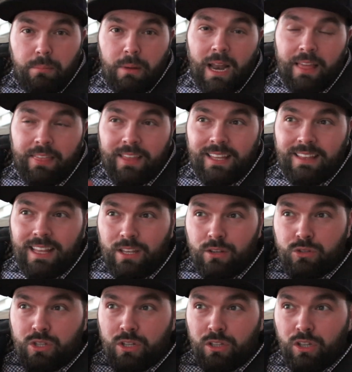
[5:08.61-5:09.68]
but I think that
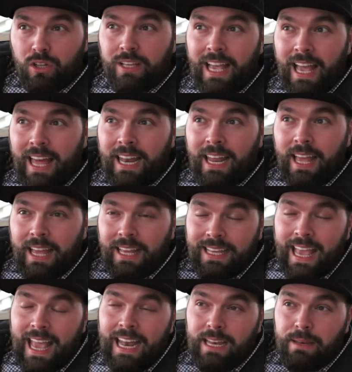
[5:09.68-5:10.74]
you should look at,
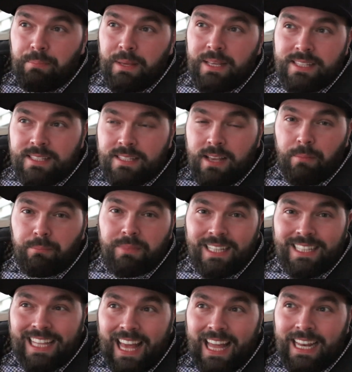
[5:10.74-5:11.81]
can it be
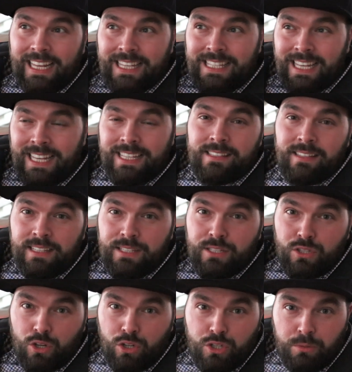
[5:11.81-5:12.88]
something that is easily
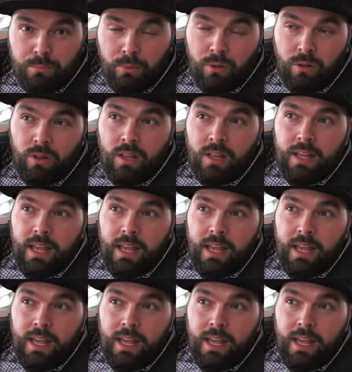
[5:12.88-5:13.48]
searchable,